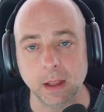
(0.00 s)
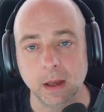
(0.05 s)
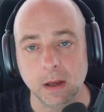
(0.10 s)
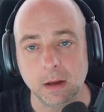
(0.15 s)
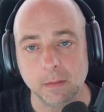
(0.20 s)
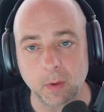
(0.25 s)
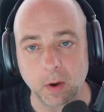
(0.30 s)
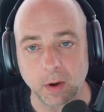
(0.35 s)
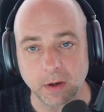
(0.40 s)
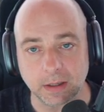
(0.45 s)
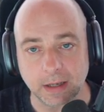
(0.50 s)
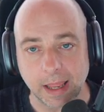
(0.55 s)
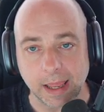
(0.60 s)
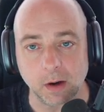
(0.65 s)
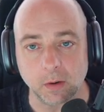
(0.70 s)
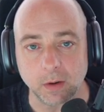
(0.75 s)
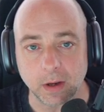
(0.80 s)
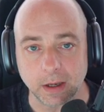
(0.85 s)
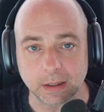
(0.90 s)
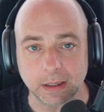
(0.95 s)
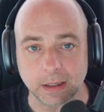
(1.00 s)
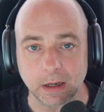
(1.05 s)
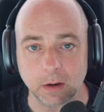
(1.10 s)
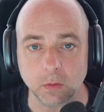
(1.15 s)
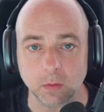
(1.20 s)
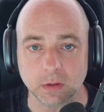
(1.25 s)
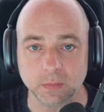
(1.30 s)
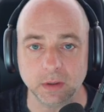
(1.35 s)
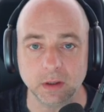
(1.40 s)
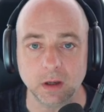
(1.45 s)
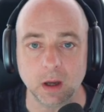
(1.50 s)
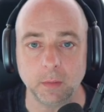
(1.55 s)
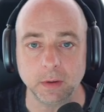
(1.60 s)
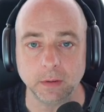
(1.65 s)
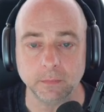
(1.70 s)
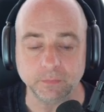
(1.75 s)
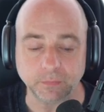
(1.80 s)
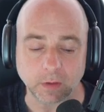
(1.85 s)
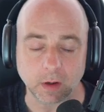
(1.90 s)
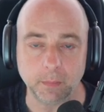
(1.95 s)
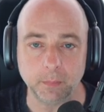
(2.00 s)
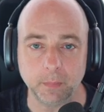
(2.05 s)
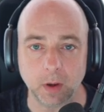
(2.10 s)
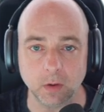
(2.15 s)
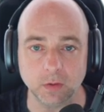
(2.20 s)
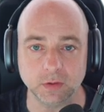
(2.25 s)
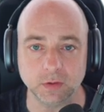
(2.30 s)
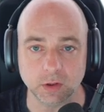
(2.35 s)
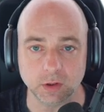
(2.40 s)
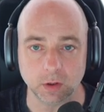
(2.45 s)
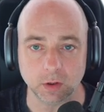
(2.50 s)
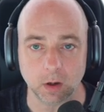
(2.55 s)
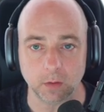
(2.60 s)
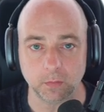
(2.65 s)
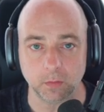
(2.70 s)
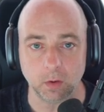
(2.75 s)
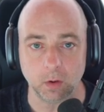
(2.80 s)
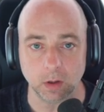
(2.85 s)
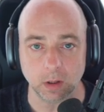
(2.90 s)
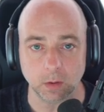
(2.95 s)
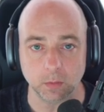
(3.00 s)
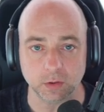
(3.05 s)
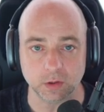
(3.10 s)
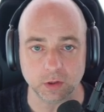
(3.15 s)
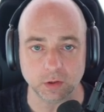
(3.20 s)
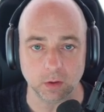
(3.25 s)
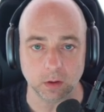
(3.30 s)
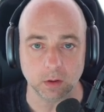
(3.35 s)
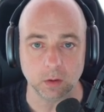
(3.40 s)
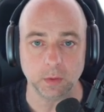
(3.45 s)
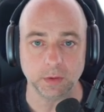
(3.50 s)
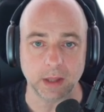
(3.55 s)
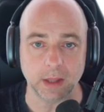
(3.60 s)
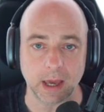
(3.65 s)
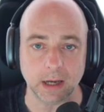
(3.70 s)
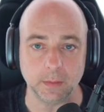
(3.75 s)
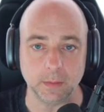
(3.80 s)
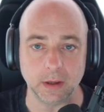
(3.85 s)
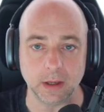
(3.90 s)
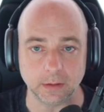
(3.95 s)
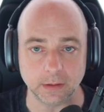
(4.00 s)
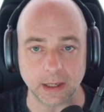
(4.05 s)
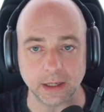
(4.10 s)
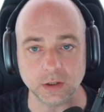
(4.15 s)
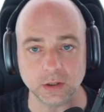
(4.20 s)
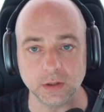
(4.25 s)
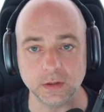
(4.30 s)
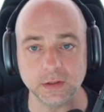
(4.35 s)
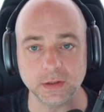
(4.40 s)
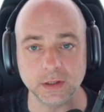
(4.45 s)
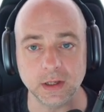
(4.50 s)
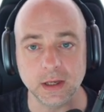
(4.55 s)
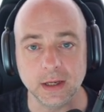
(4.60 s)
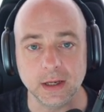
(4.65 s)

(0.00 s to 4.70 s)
By now, Akira was becoming a poster child for Hollywood's struggle with anime adaptations.